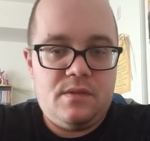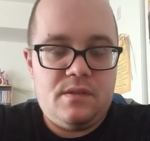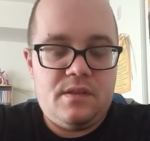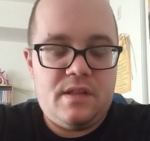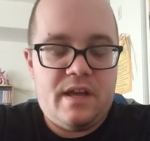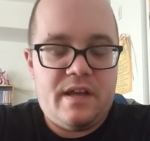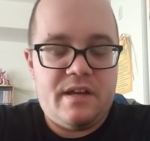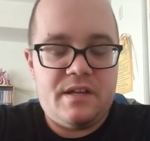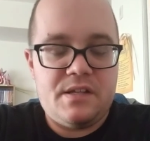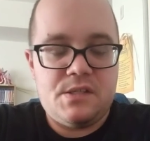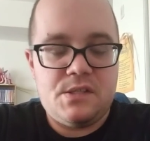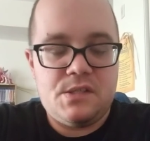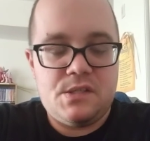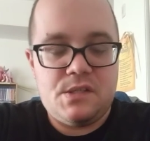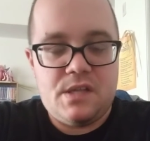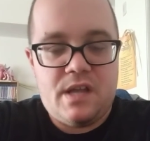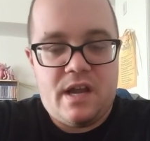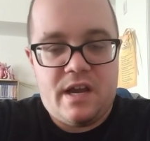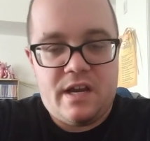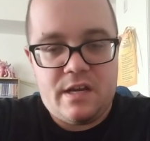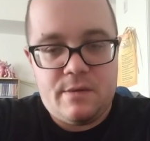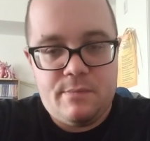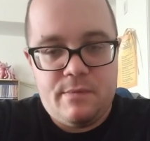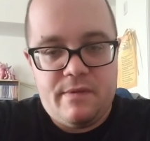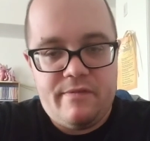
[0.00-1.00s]
that it's
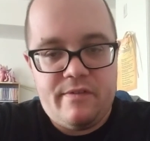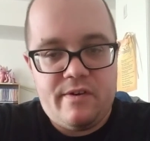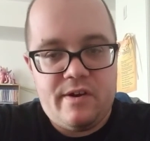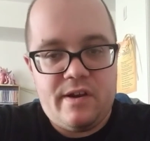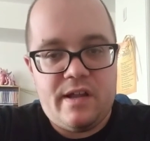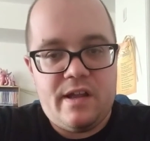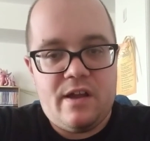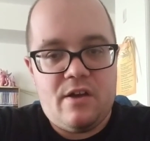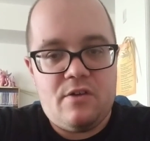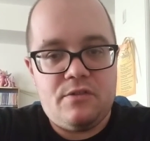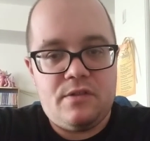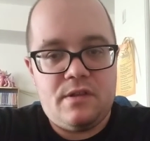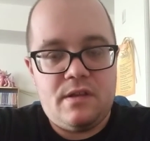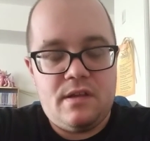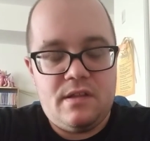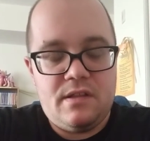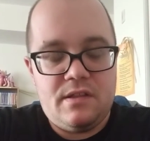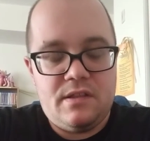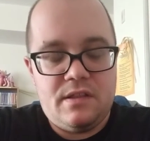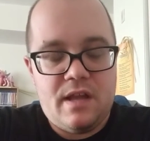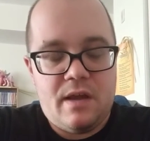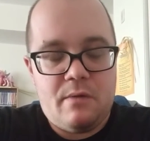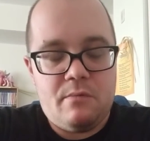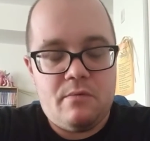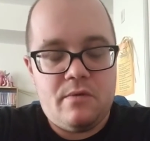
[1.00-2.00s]
not going to be very healthy,
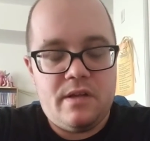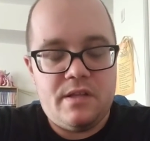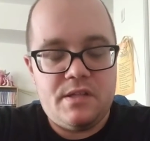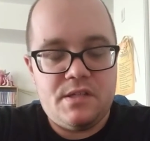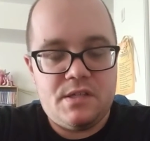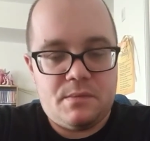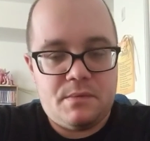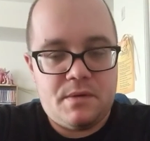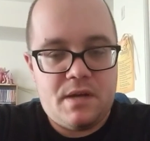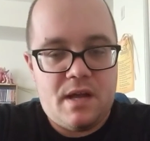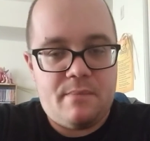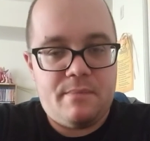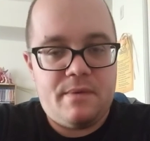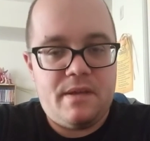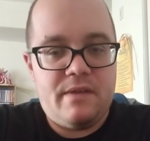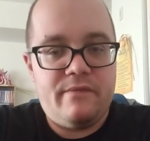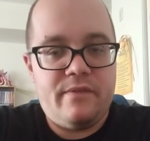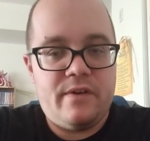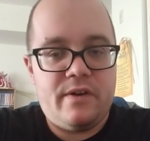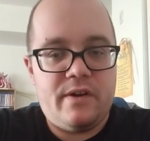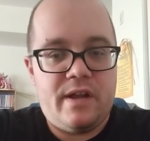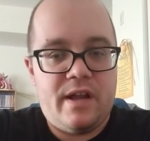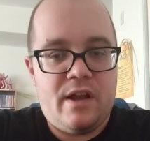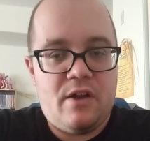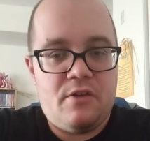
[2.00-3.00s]
that will end up not being
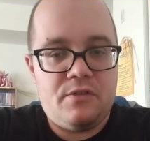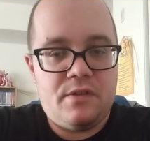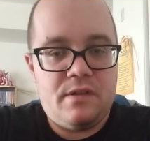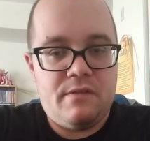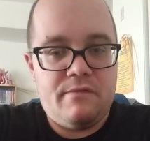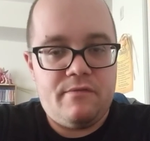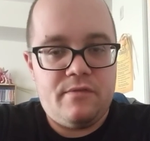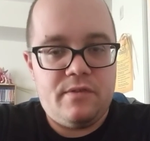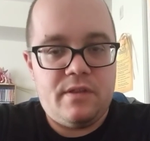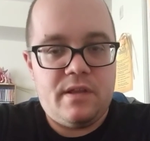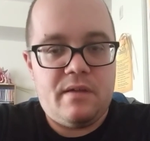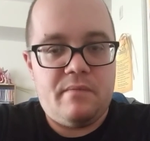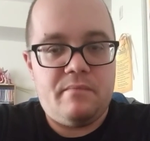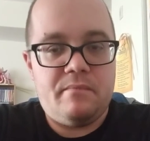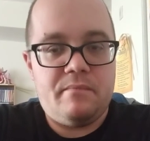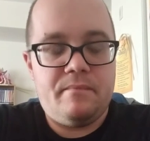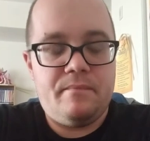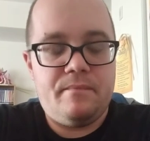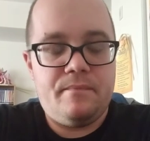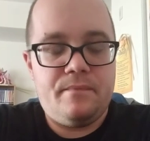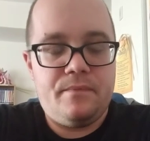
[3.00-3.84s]
very healthy for them.